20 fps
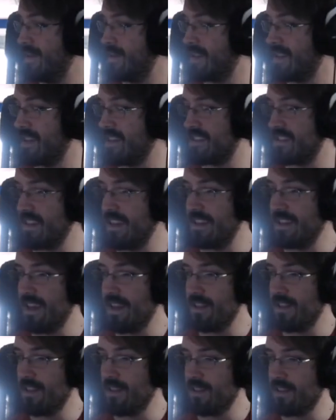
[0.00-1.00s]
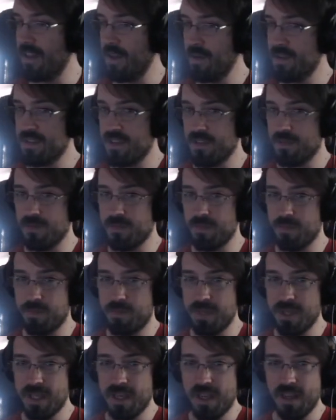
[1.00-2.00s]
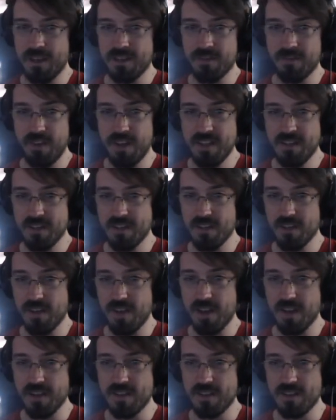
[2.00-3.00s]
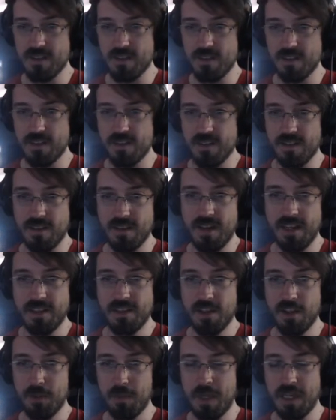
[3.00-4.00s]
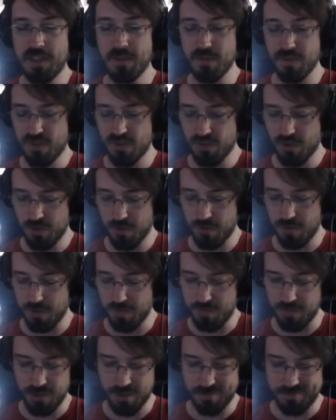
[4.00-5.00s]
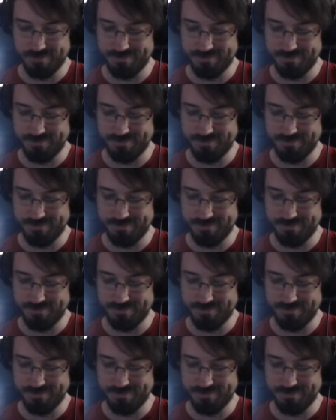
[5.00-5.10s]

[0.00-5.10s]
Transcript: was gonna say that was a big ass race that you guys started. I thought you might do a short one, but